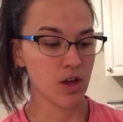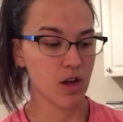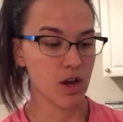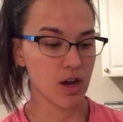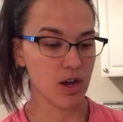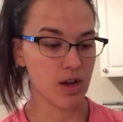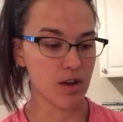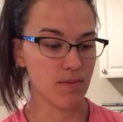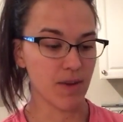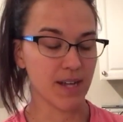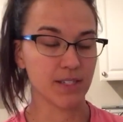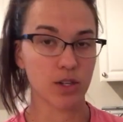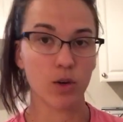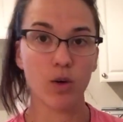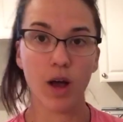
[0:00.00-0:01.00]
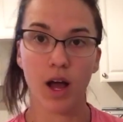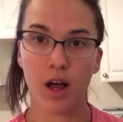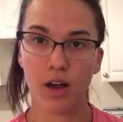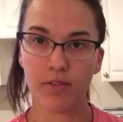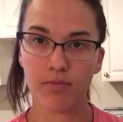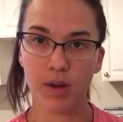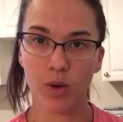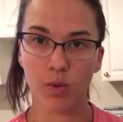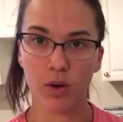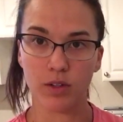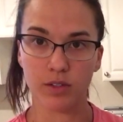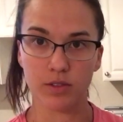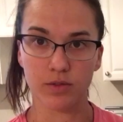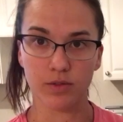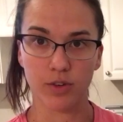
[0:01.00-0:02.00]
I don't have my
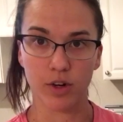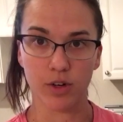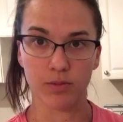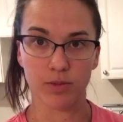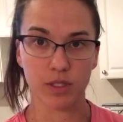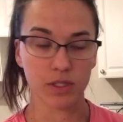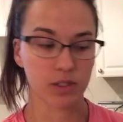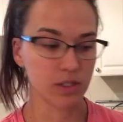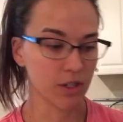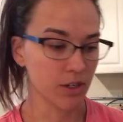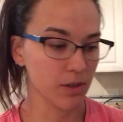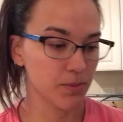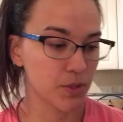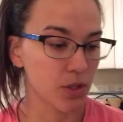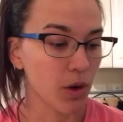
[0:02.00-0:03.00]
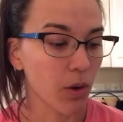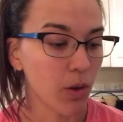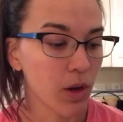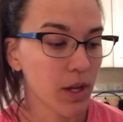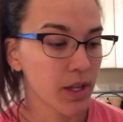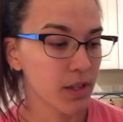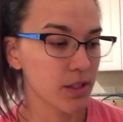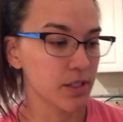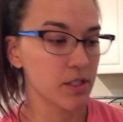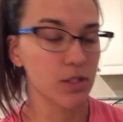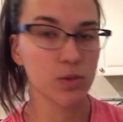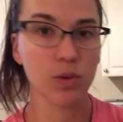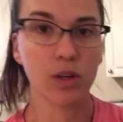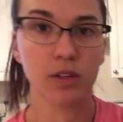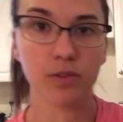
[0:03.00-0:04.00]
Walden Farms syrup, so this
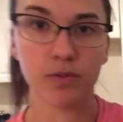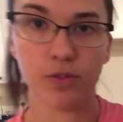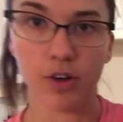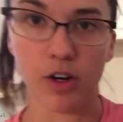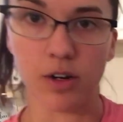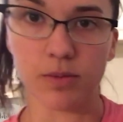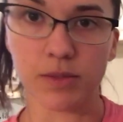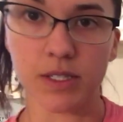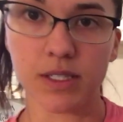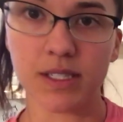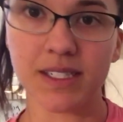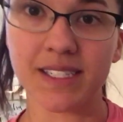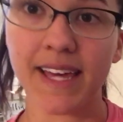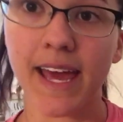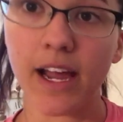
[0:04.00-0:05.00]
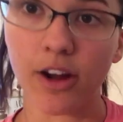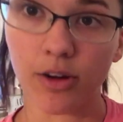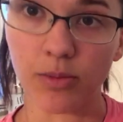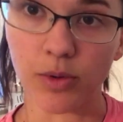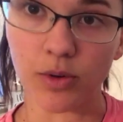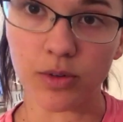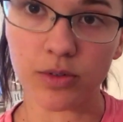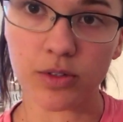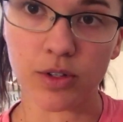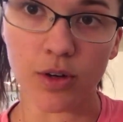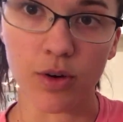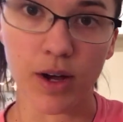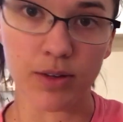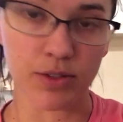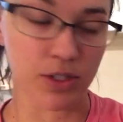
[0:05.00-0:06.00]
is Walden Farms. This is caramel,
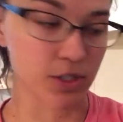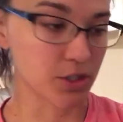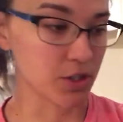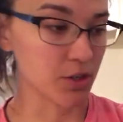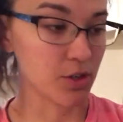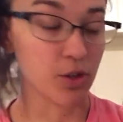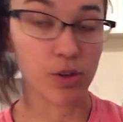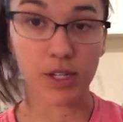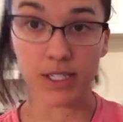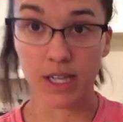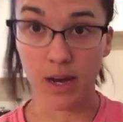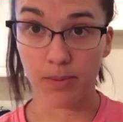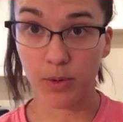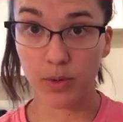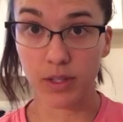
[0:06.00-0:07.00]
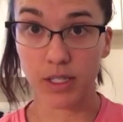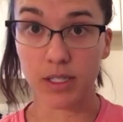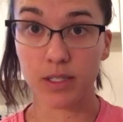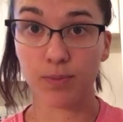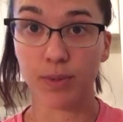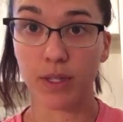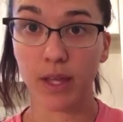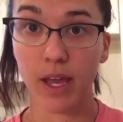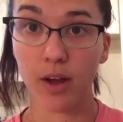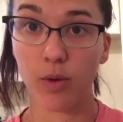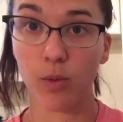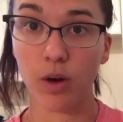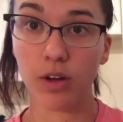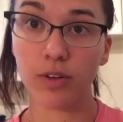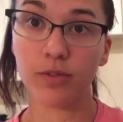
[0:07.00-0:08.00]
so I was going to show you, you can top it with this, but
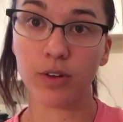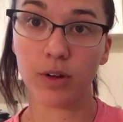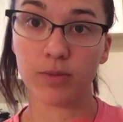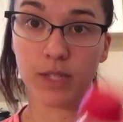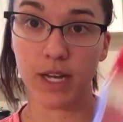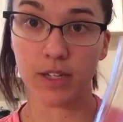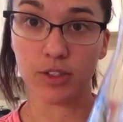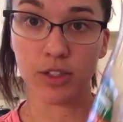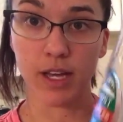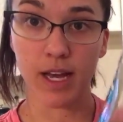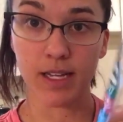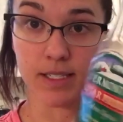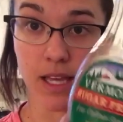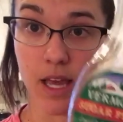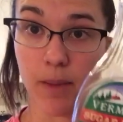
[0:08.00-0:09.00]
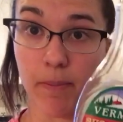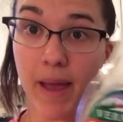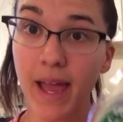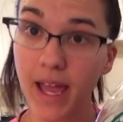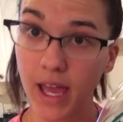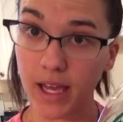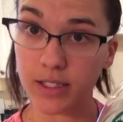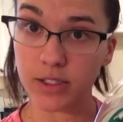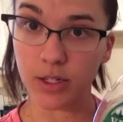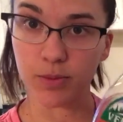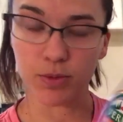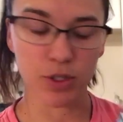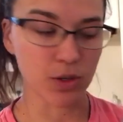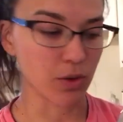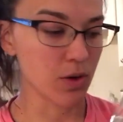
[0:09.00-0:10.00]
Walden Farms actually has a pancake
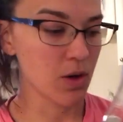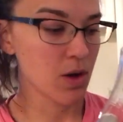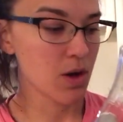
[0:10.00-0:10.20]
syrup too.